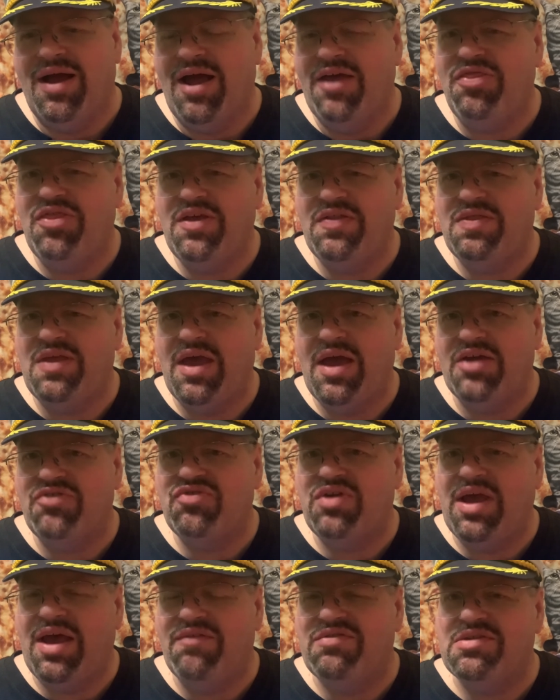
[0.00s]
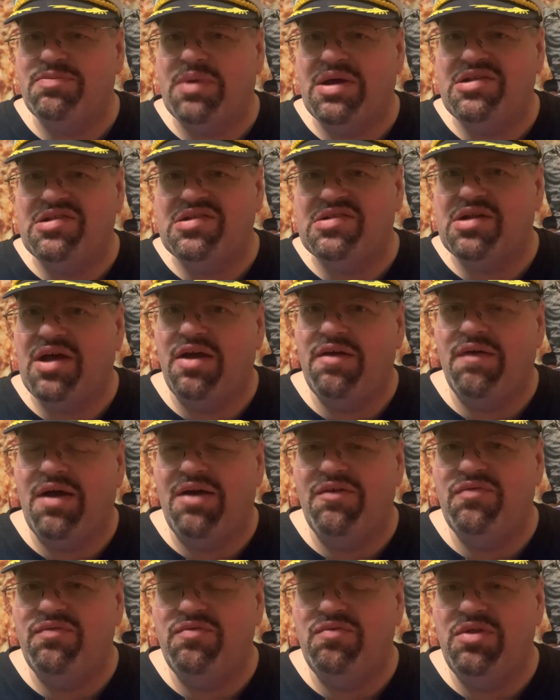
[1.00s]
I think they actually have spices, I,
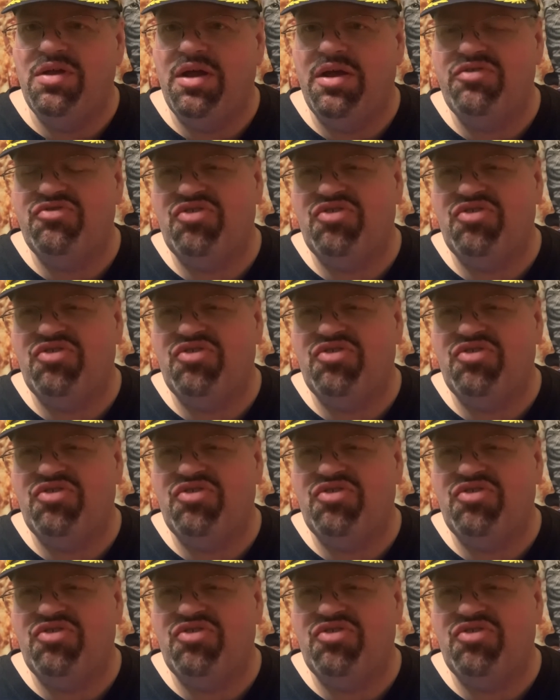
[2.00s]
have uh,